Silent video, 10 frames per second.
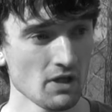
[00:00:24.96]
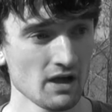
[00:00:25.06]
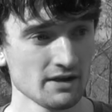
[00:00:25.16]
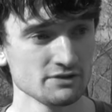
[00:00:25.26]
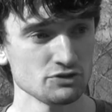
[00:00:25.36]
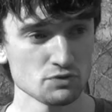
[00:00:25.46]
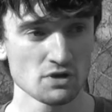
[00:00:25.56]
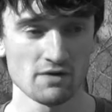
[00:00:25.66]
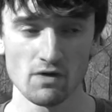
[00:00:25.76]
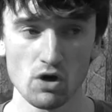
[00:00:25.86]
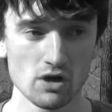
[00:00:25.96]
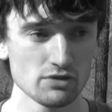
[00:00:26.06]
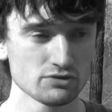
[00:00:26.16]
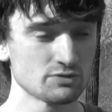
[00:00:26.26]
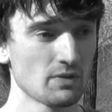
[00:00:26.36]
I get about
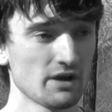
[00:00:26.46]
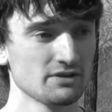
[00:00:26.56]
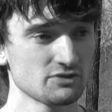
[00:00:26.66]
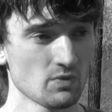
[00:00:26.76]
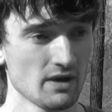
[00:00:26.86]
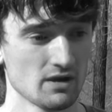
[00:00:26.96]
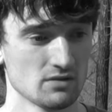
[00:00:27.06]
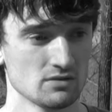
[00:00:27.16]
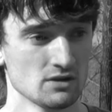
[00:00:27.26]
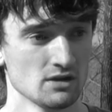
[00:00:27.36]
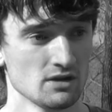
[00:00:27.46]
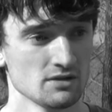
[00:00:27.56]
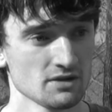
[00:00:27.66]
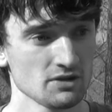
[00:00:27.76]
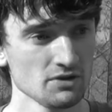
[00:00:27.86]
5 sentences in,
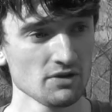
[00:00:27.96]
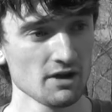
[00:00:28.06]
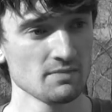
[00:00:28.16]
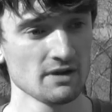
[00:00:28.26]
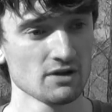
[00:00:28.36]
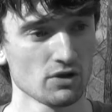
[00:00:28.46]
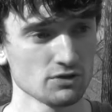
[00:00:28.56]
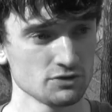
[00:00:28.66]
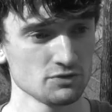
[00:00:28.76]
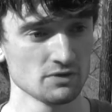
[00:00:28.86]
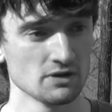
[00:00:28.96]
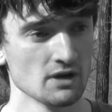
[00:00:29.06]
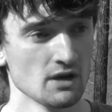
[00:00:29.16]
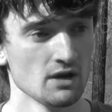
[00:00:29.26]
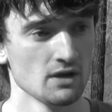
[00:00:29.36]
and
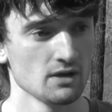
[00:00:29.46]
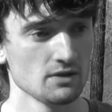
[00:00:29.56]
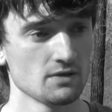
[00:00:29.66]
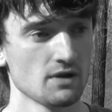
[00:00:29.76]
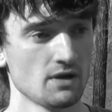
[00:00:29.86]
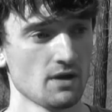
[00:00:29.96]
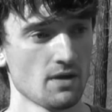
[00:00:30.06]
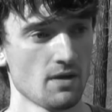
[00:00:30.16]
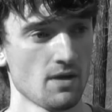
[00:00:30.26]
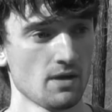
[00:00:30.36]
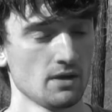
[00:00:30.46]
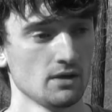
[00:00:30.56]
I lose it.